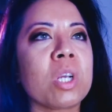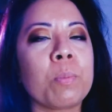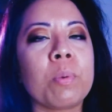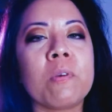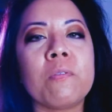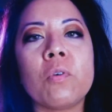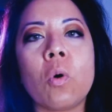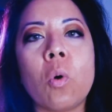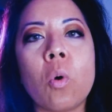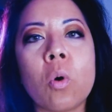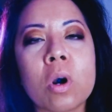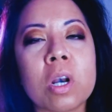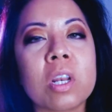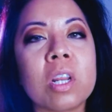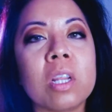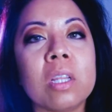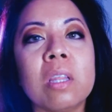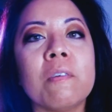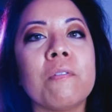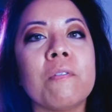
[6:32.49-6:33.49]
if your order
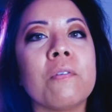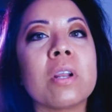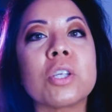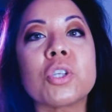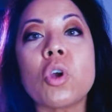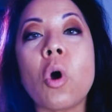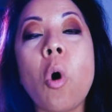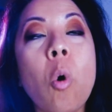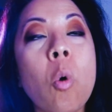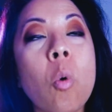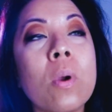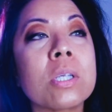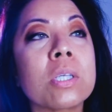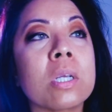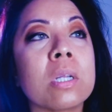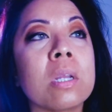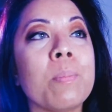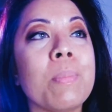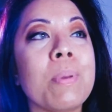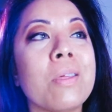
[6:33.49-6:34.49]
delivered, is always going
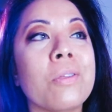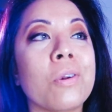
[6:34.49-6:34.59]
to be there,